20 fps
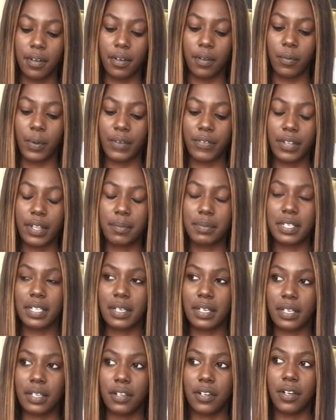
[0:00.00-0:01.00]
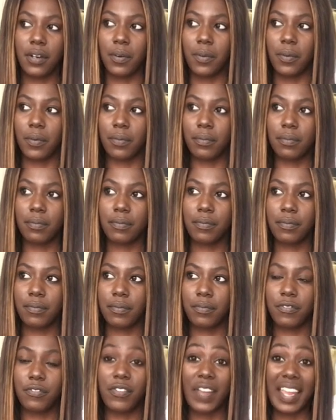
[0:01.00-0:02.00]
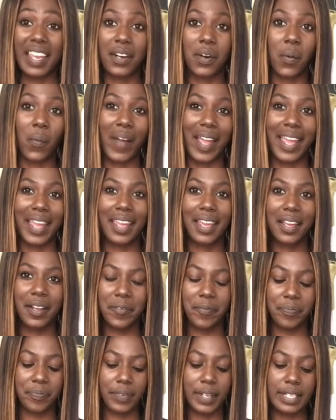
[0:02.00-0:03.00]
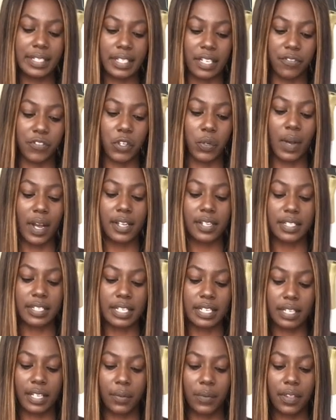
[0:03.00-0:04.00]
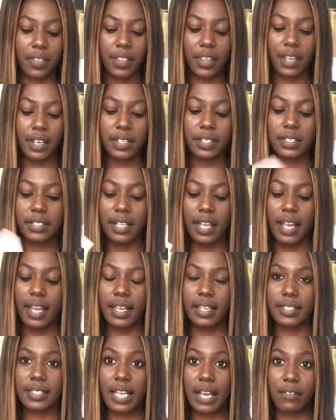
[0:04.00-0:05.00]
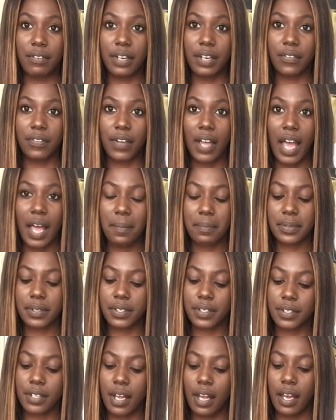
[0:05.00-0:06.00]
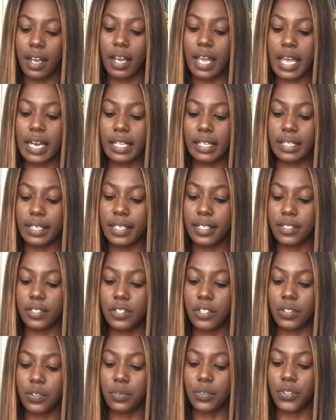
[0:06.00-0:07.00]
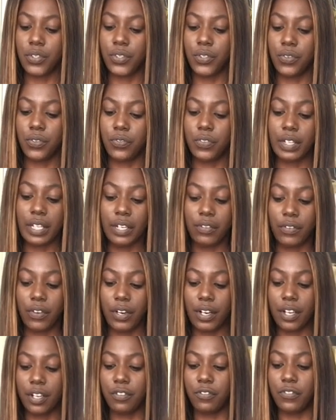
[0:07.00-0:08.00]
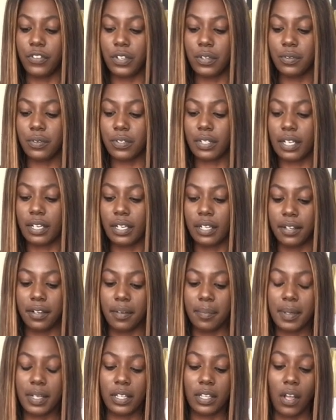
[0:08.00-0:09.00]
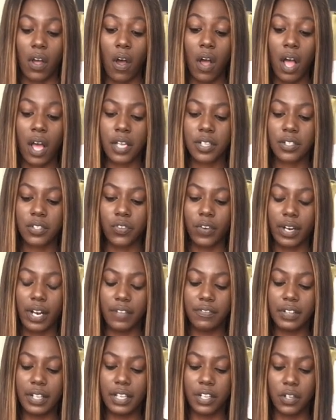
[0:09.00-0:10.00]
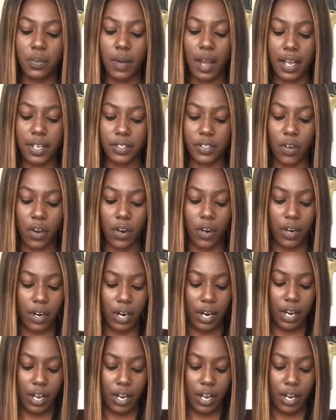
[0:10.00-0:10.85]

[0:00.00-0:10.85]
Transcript: Wait for them to, you know, fade away instead of you guys dealing with things. Seven of Cups, and it leads you to feeling very confused and a little bit lost, right? I feel like you guys are